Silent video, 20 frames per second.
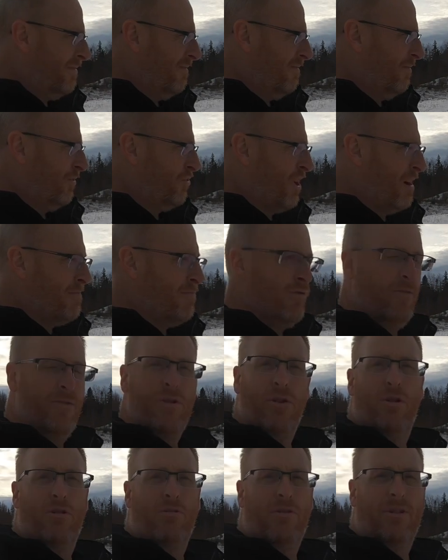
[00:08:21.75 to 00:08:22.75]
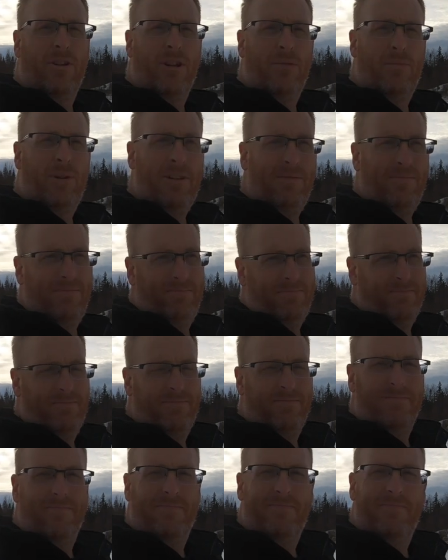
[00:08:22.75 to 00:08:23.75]
We'll try moving it over a little bit,
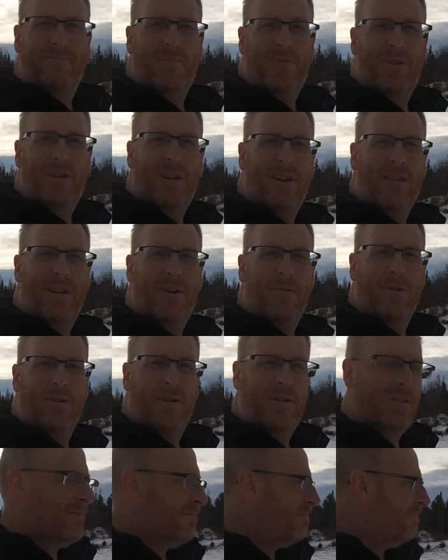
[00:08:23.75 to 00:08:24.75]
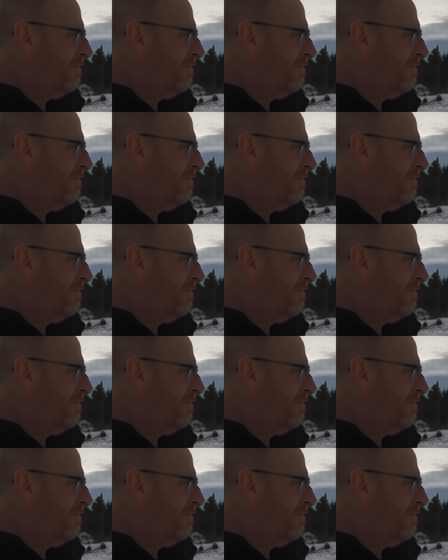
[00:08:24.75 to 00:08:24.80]
see how that works.